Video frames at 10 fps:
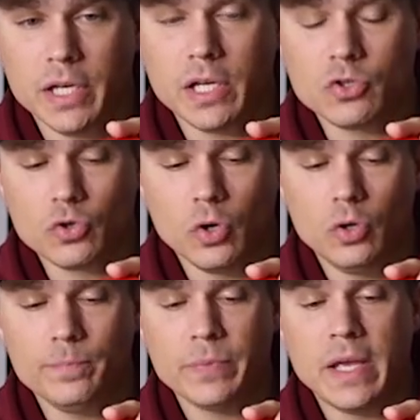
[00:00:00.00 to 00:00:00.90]

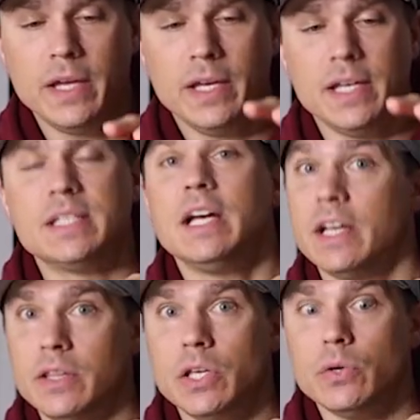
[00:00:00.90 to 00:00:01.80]
control is
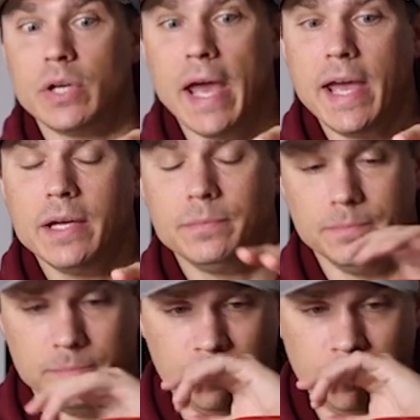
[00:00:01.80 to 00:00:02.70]
done in the UK.
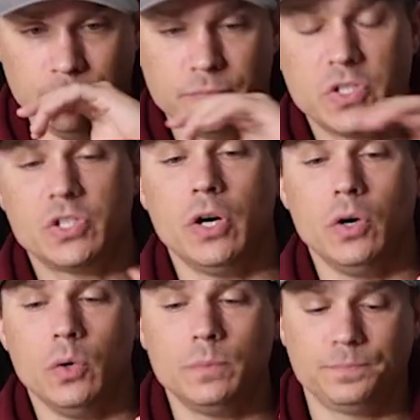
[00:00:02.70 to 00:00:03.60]

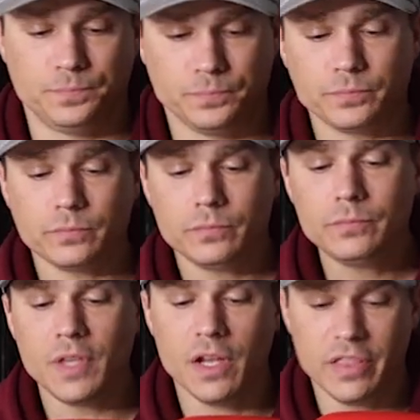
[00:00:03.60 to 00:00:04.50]
So
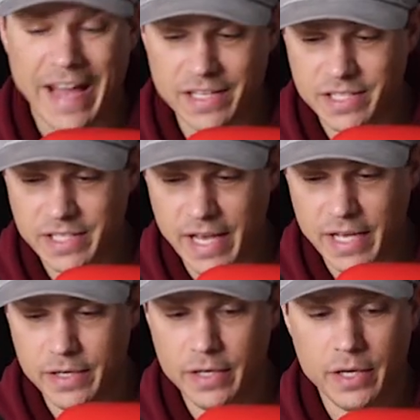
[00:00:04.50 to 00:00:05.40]
that
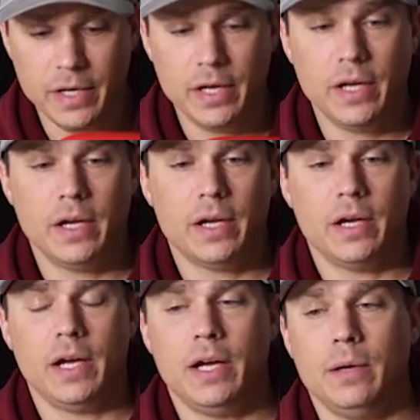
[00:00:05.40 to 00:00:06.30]
said,
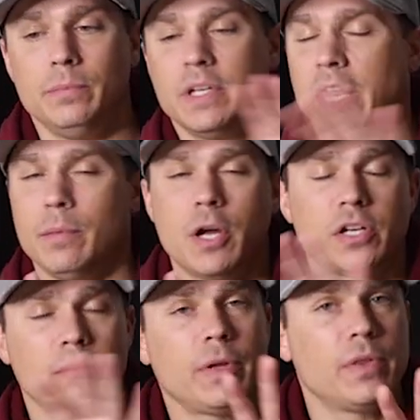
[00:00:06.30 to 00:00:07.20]
again, I'm not
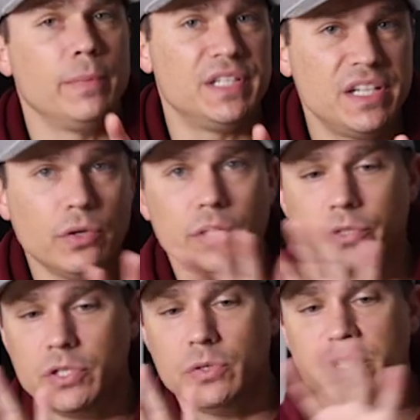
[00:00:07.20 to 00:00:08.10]
talking about the
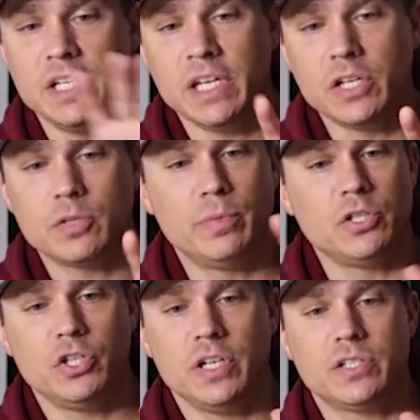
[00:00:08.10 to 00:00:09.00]
materials used in each,
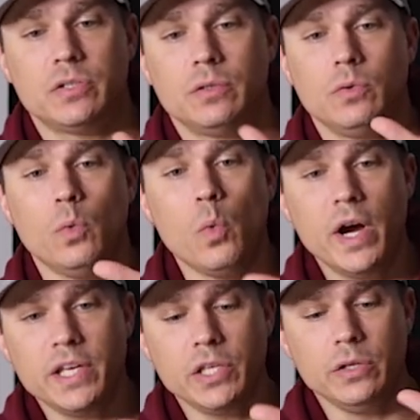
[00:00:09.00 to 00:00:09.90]
but just
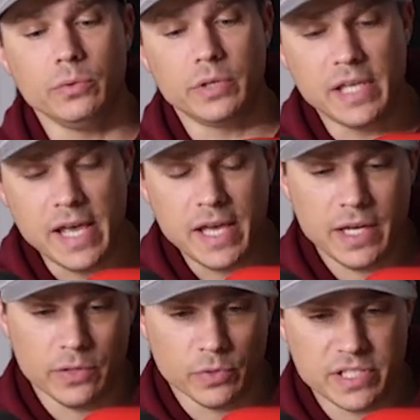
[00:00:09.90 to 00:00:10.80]
what you get
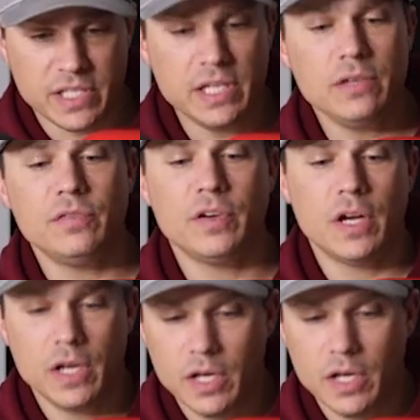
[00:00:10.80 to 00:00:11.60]
and receive.